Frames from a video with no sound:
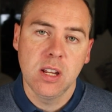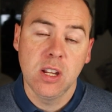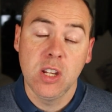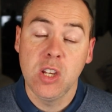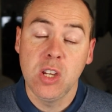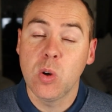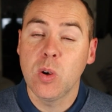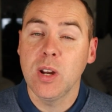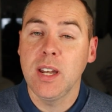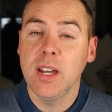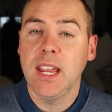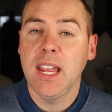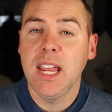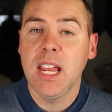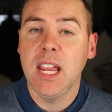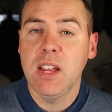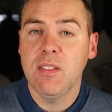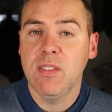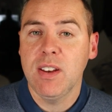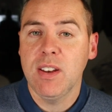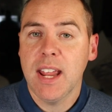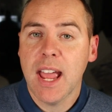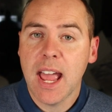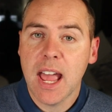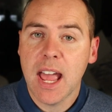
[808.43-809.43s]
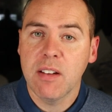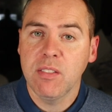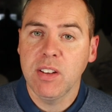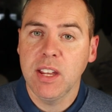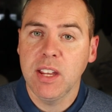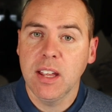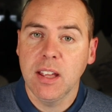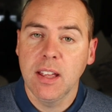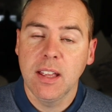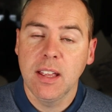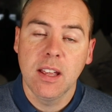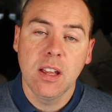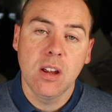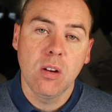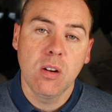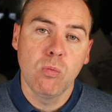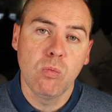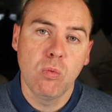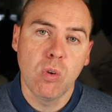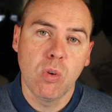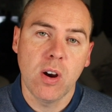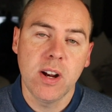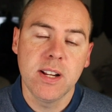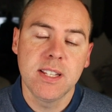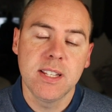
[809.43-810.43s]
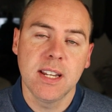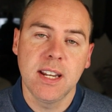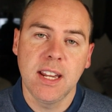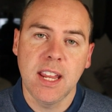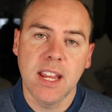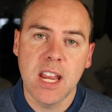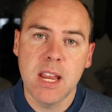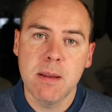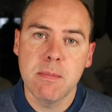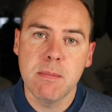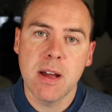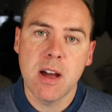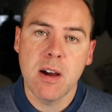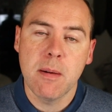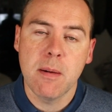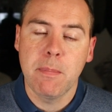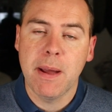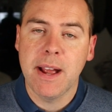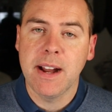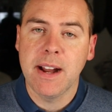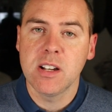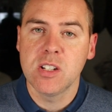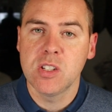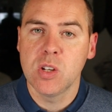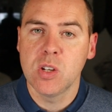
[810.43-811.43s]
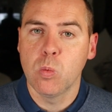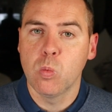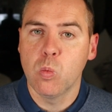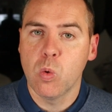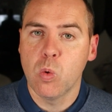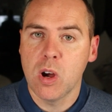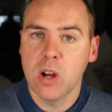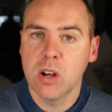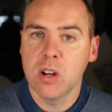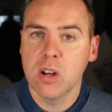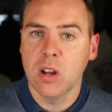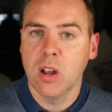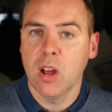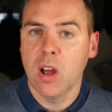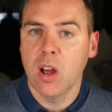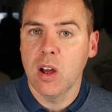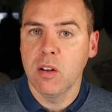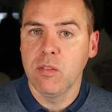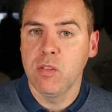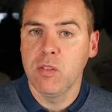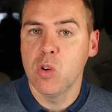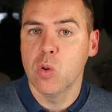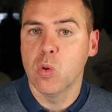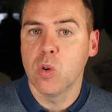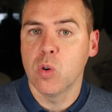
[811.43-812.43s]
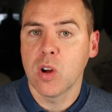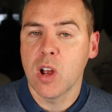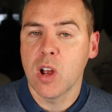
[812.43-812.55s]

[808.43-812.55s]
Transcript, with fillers: You can even have it write an email back to one of your